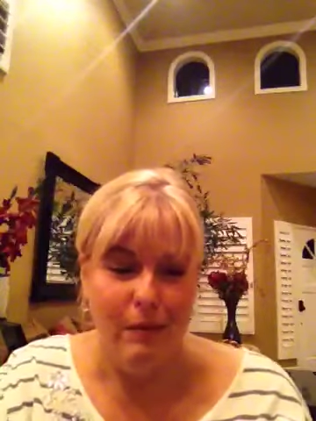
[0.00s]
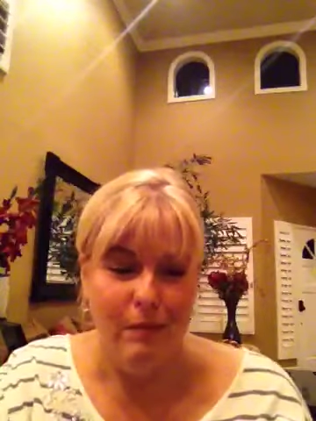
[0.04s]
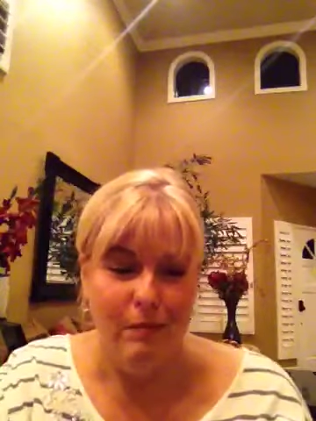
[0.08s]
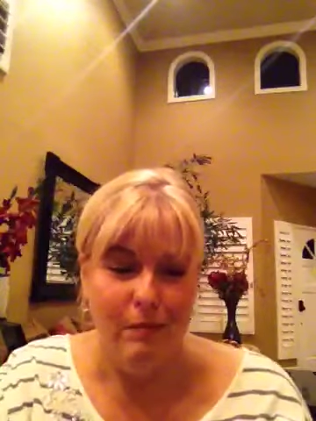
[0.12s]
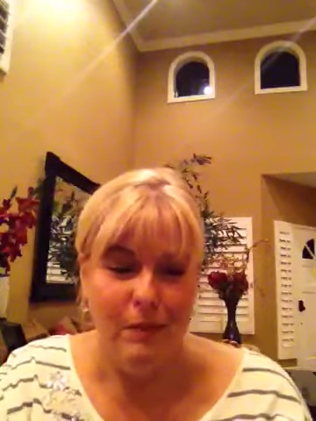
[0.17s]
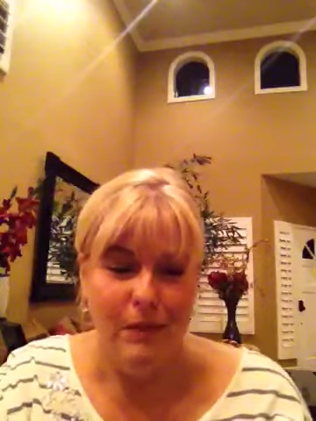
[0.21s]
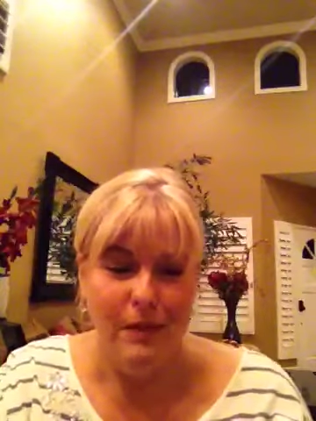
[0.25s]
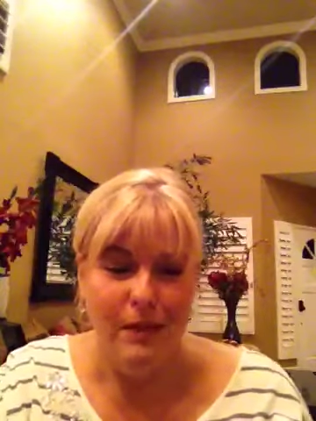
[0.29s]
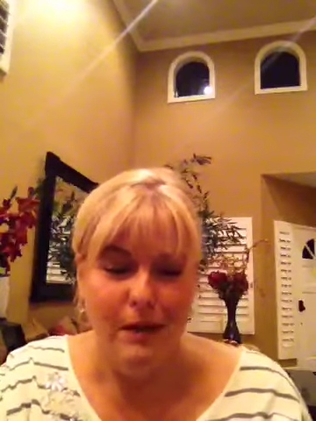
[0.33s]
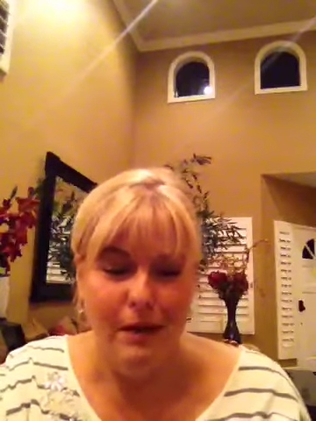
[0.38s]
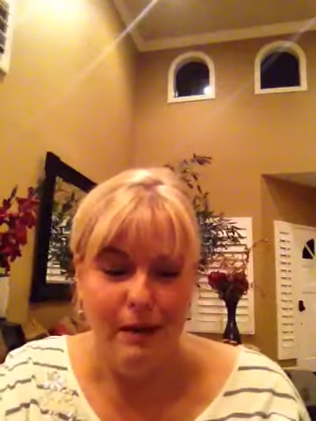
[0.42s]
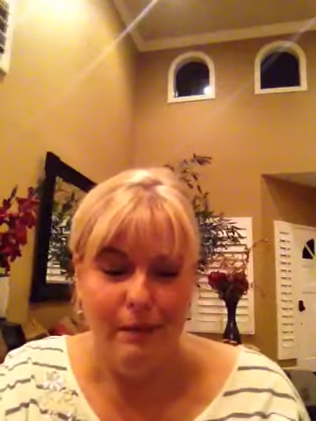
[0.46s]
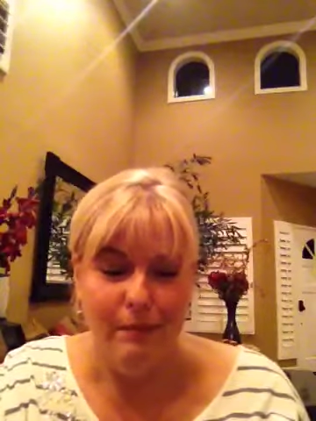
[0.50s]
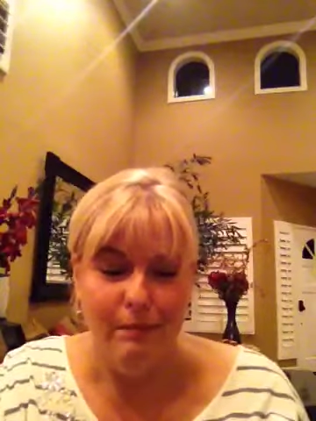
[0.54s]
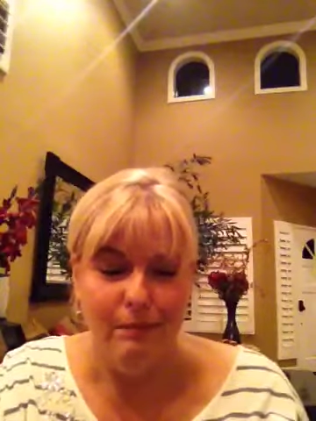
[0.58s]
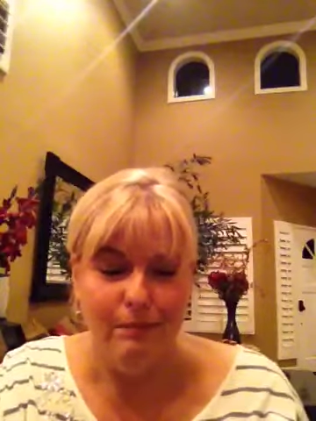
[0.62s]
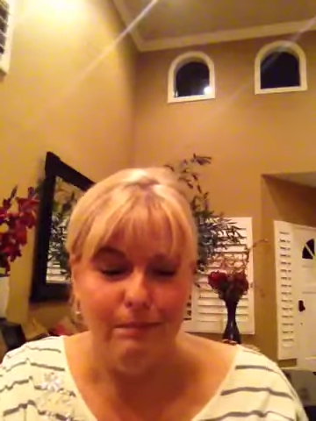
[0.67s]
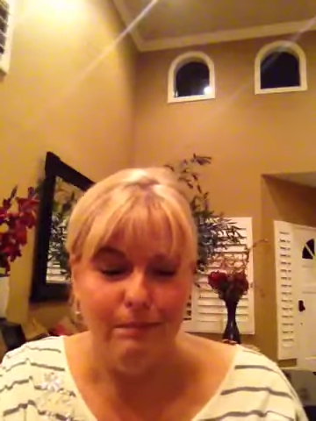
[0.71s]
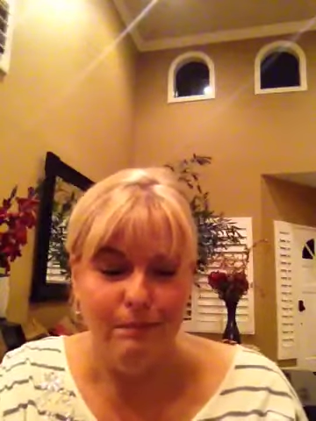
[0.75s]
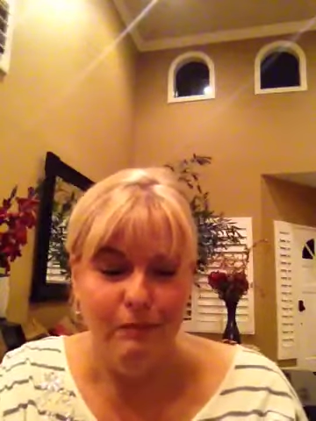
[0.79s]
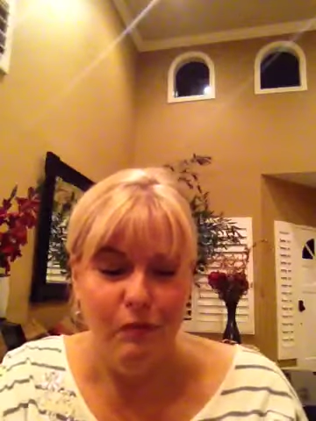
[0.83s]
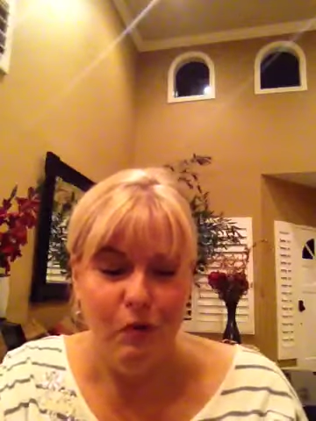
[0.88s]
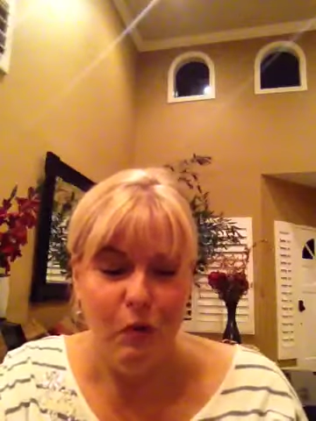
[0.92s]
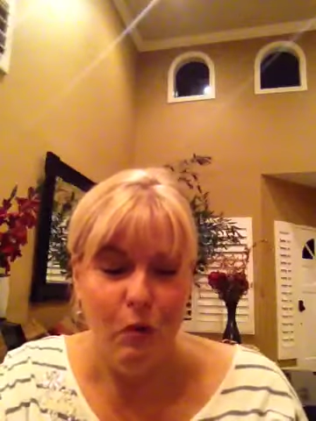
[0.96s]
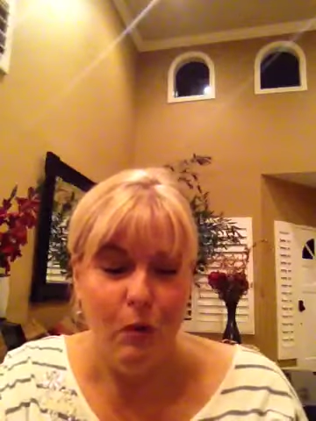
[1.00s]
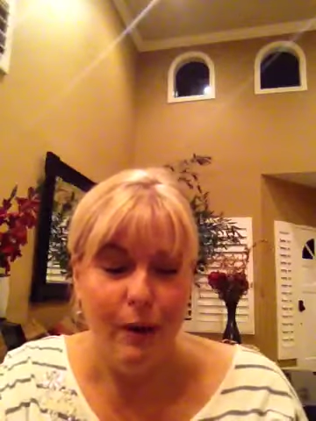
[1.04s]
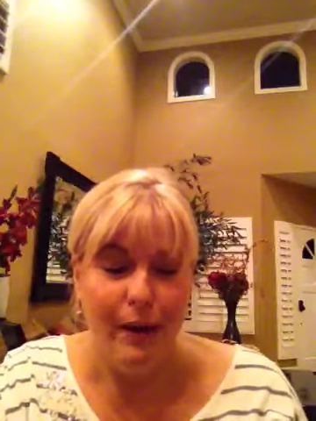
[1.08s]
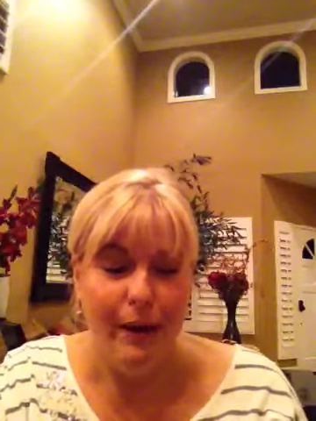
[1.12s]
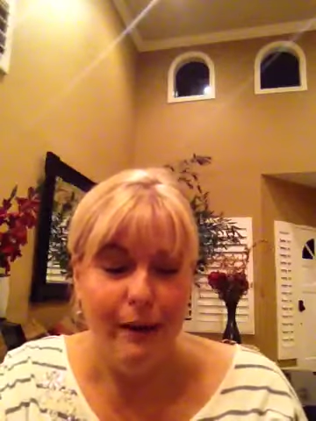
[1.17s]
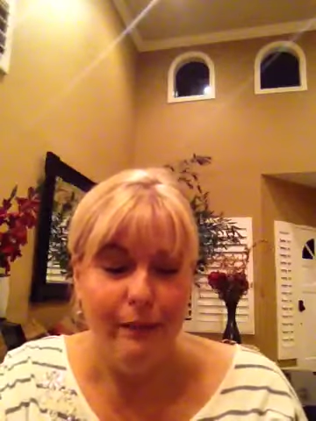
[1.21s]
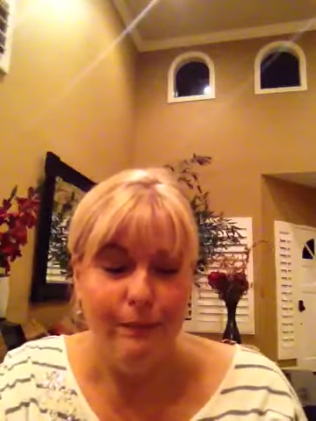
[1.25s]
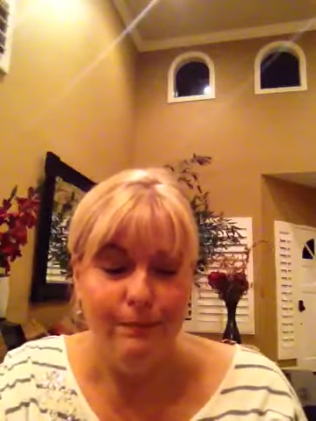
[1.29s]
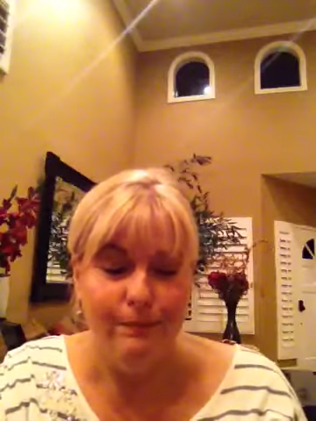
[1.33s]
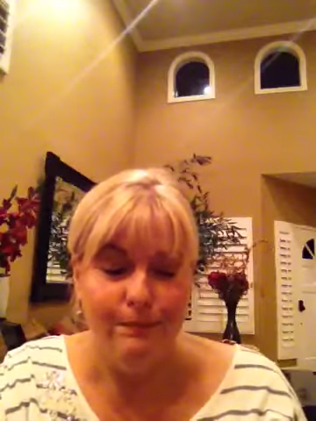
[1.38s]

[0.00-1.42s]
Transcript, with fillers: and be done for a while.